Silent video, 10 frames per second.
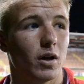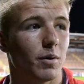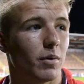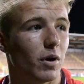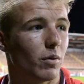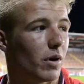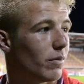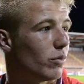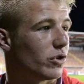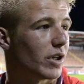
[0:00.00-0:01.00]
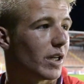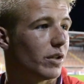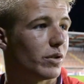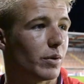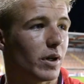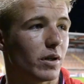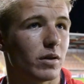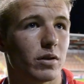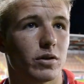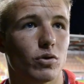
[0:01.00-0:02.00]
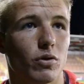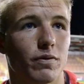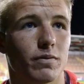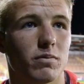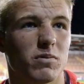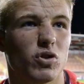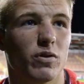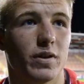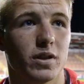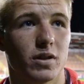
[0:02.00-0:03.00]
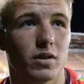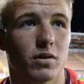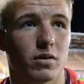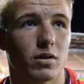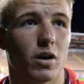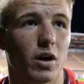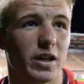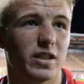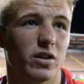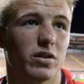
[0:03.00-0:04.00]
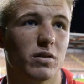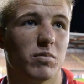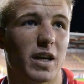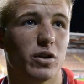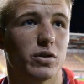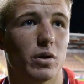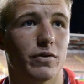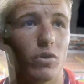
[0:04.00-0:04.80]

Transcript: but once you get used to it, it's sort of sort of easy, uh, easier to get used to it, if you know what